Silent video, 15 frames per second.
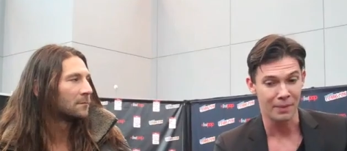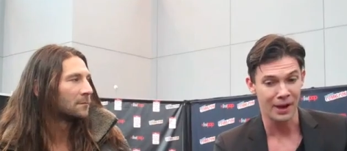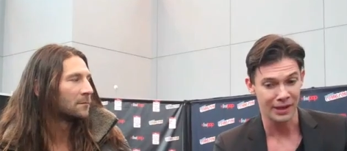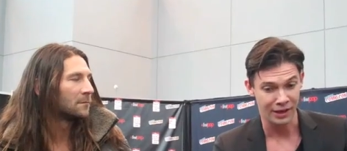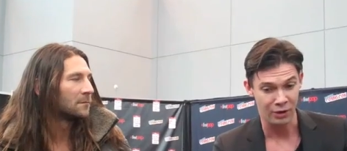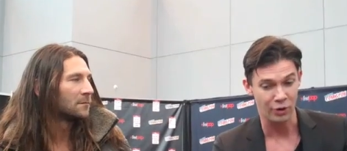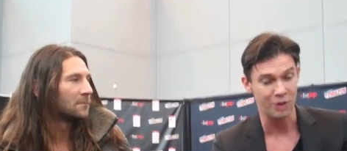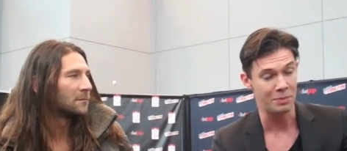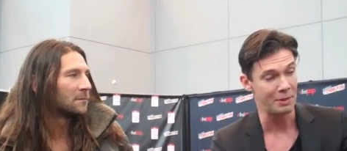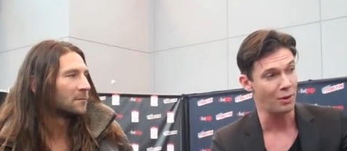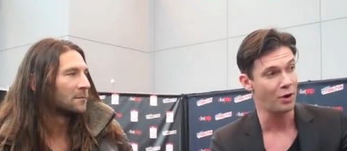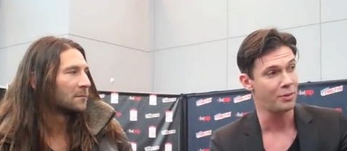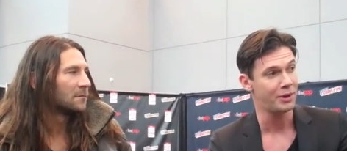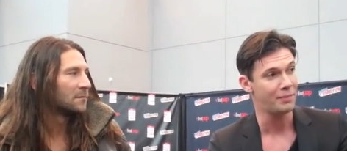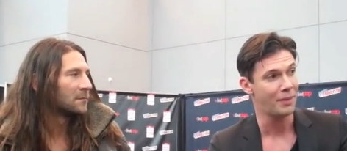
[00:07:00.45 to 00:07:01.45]
Speaker 1: a creepy
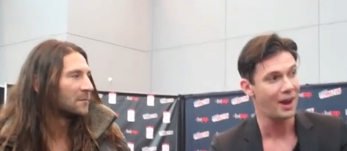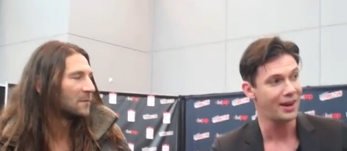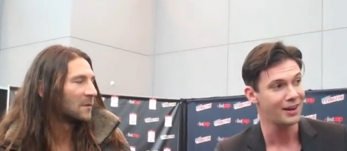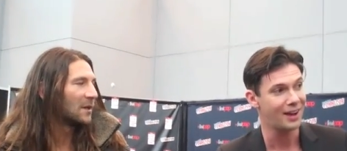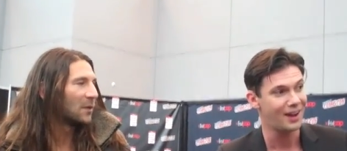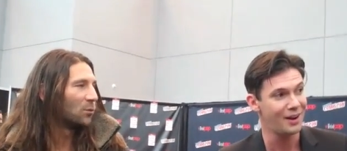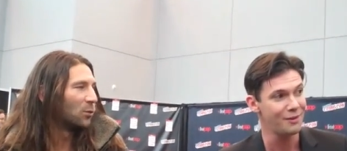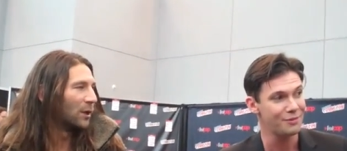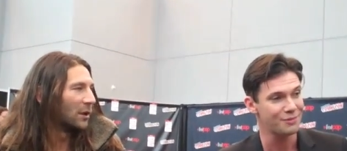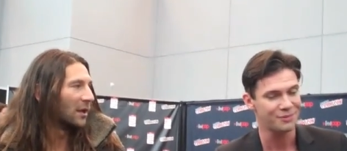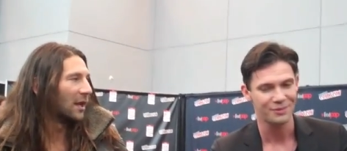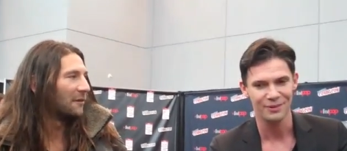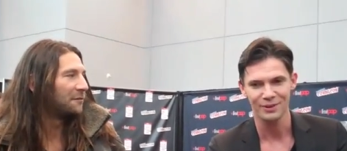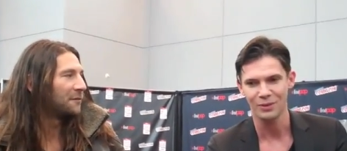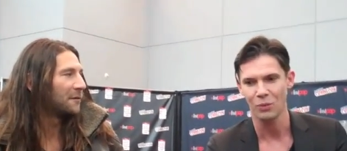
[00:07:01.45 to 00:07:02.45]
moment in my life. Real
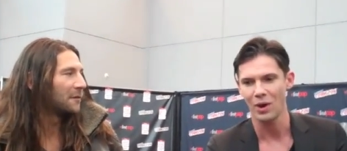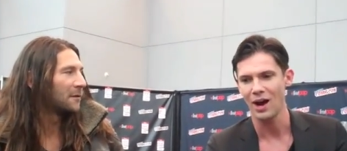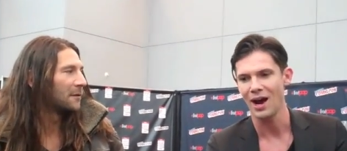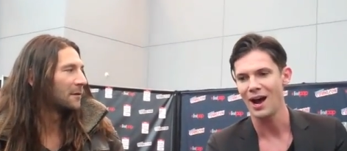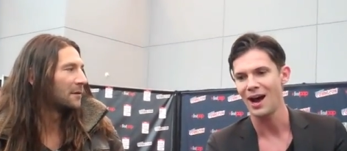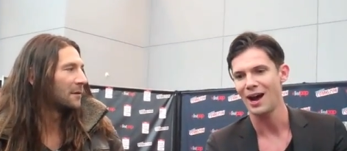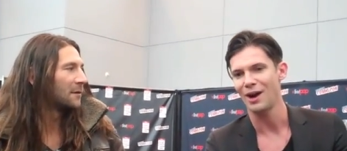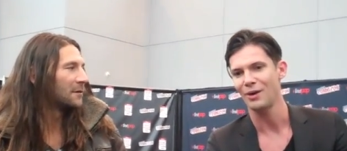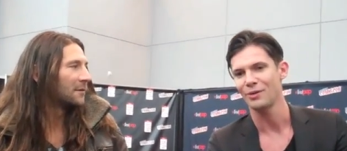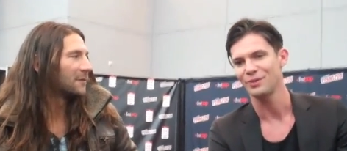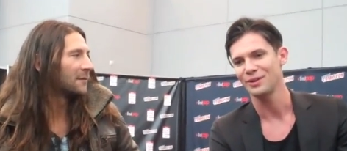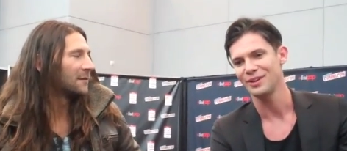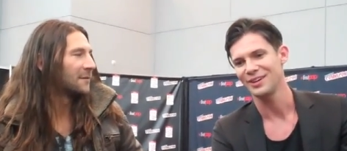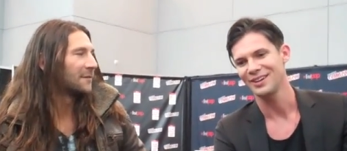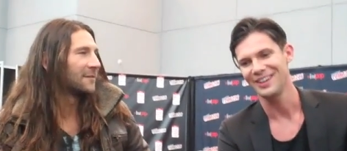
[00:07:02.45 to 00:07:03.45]
life.
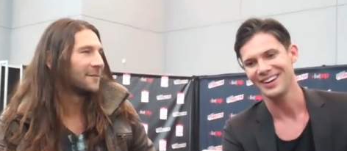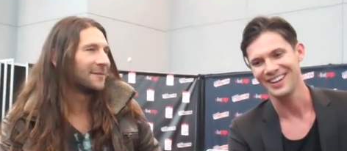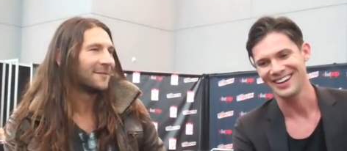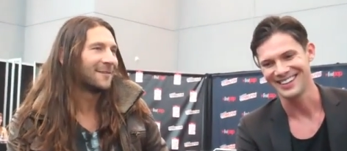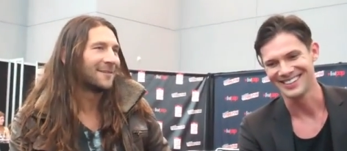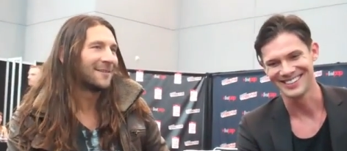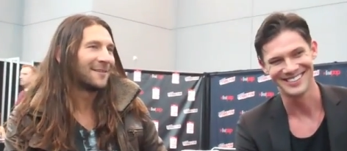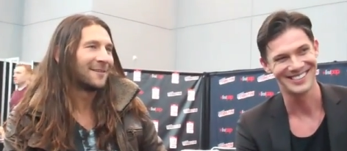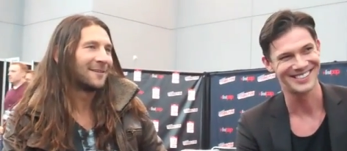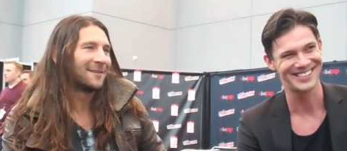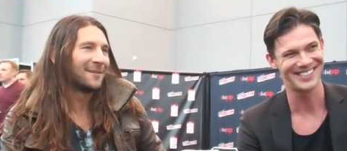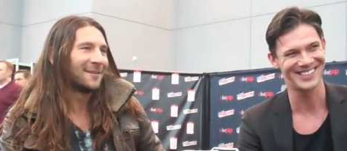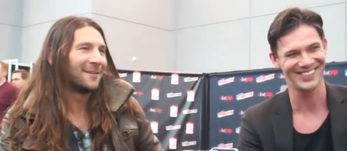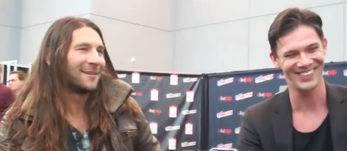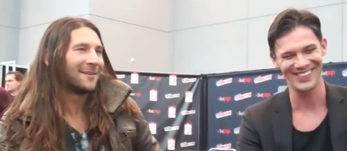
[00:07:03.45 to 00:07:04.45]
Besides sitting, Besides
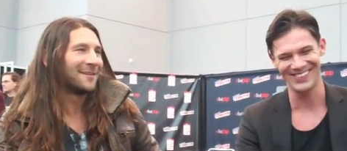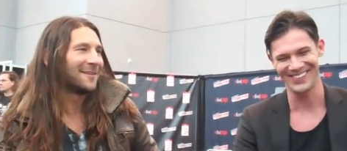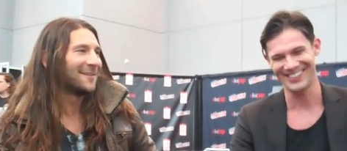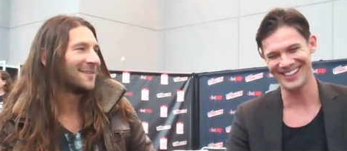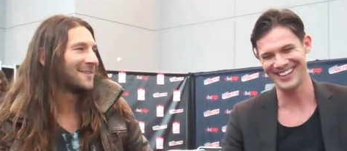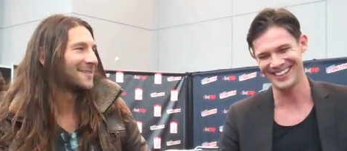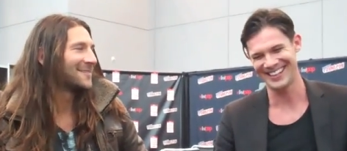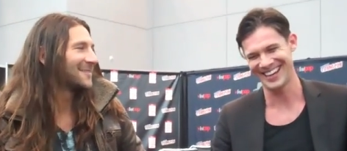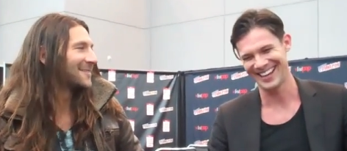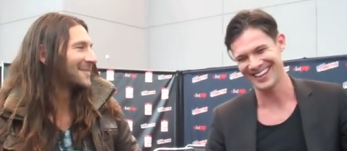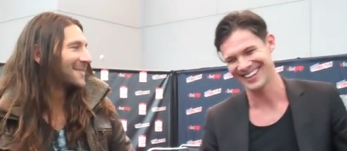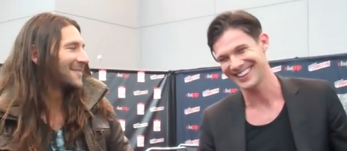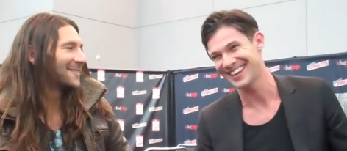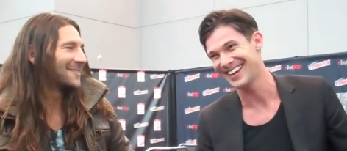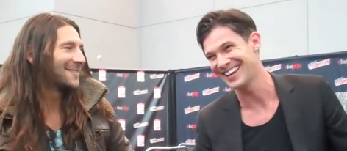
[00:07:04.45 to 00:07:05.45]
Besides
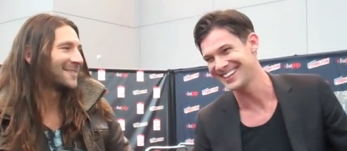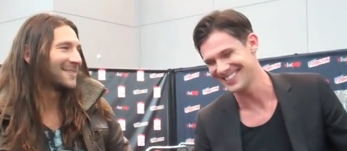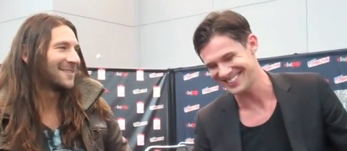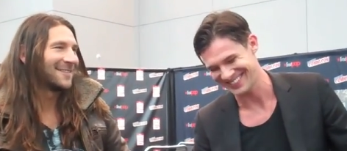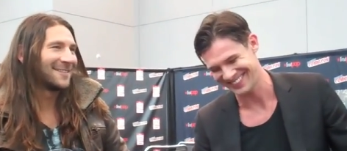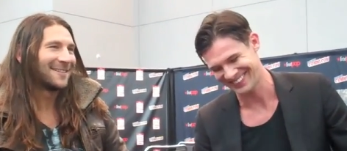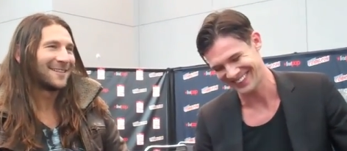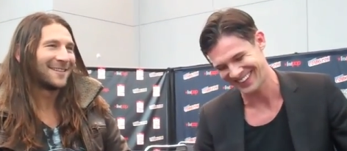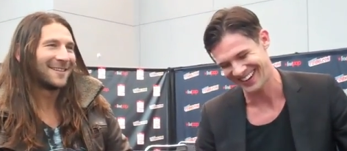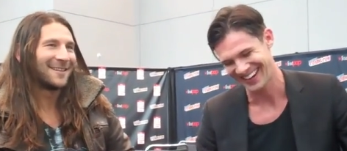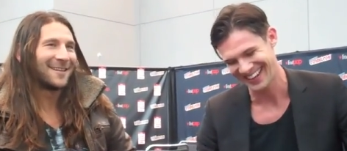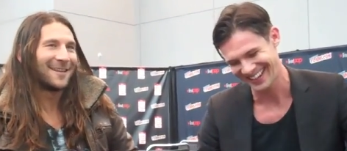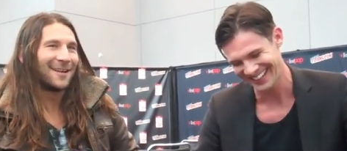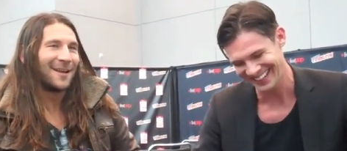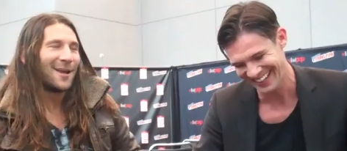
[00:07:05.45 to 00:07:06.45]
sitting here with us, right?
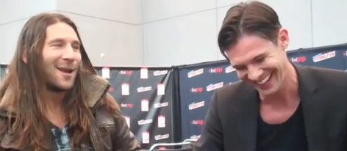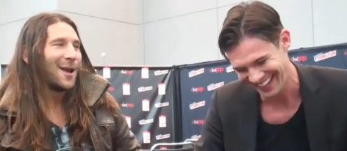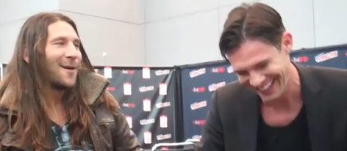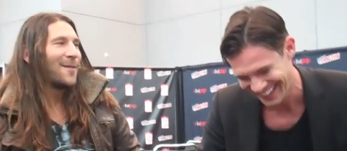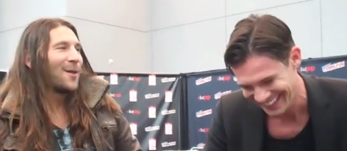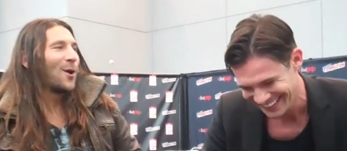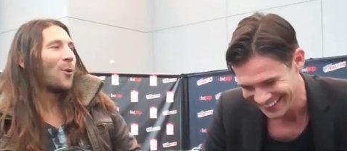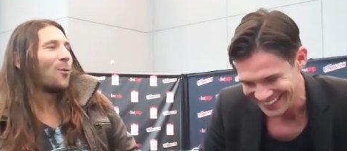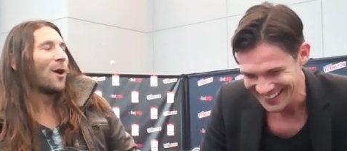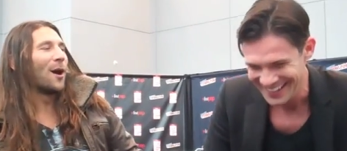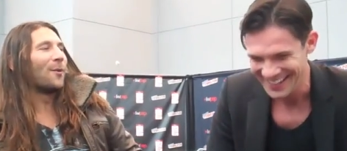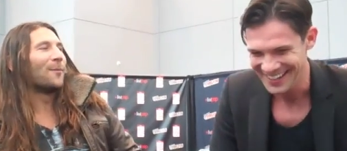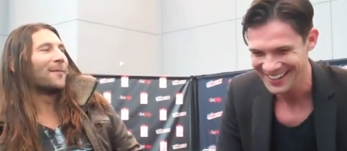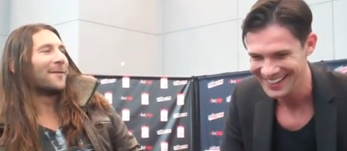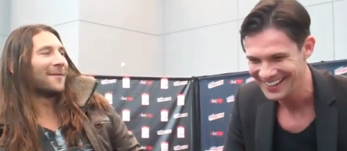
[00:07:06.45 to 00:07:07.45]
Uh, yeah.
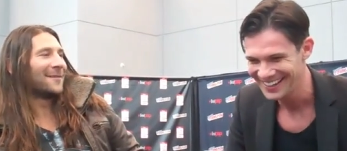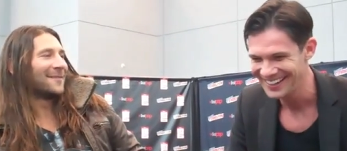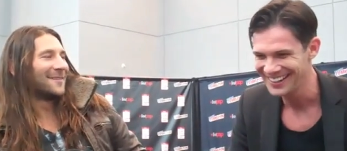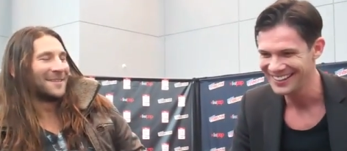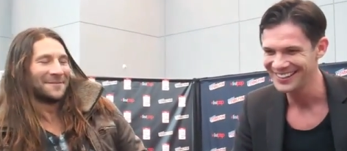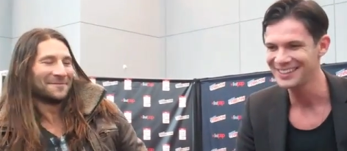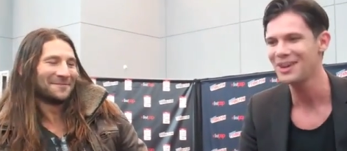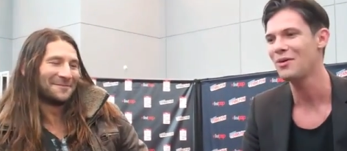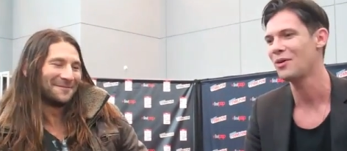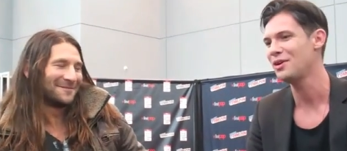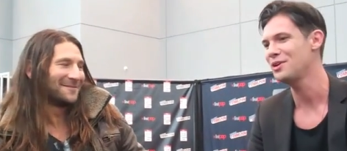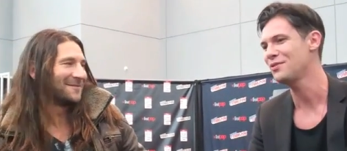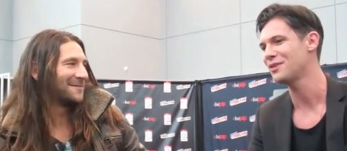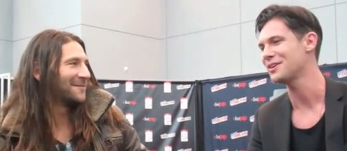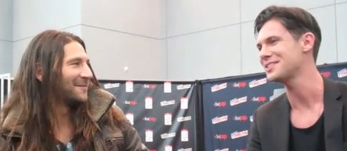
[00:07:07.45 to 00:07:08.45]
Well, go
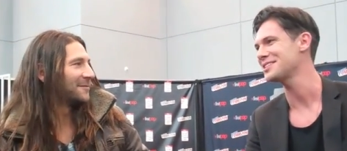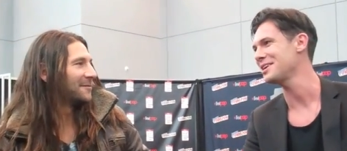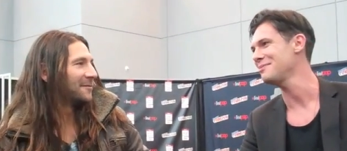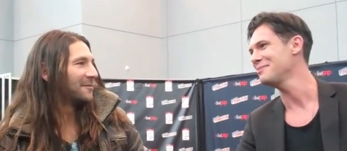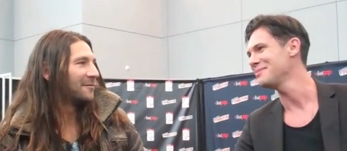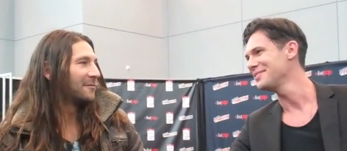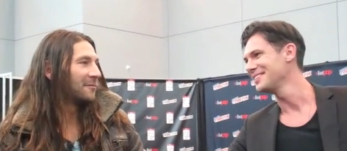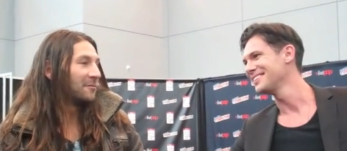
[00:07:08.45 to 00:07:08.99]
on. You've got some. yeah.